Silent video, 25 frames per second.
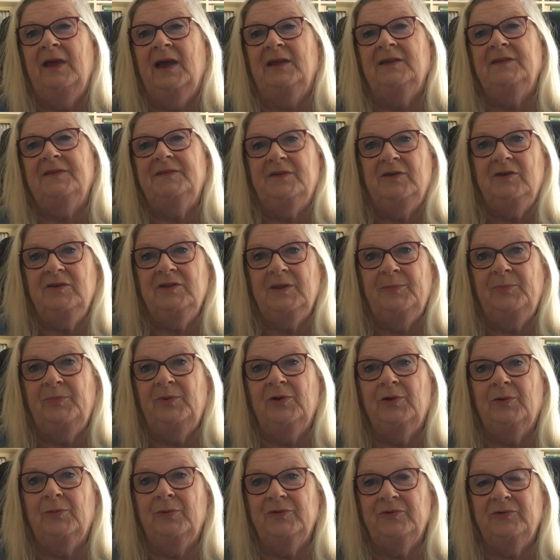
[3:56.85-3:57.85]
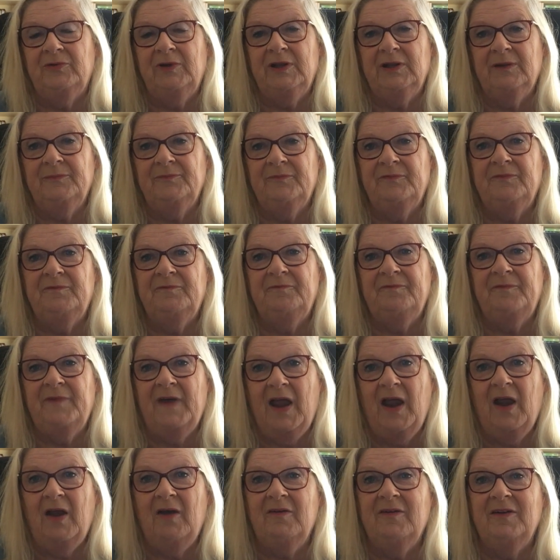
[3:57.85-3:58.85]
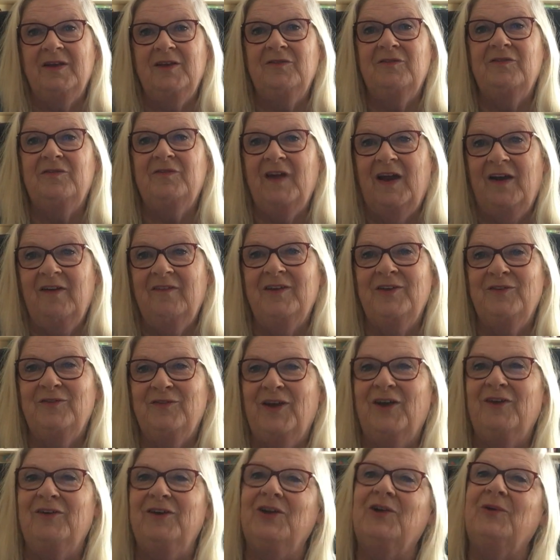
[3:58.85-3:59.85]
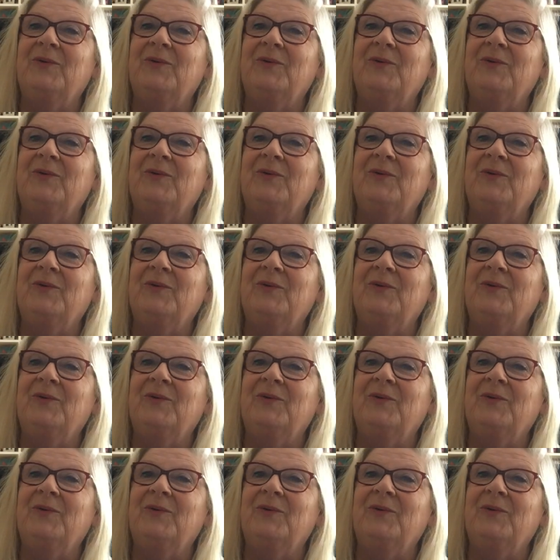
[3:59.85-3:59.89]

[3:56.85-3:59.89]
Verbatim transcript: And so the book was written very, very, very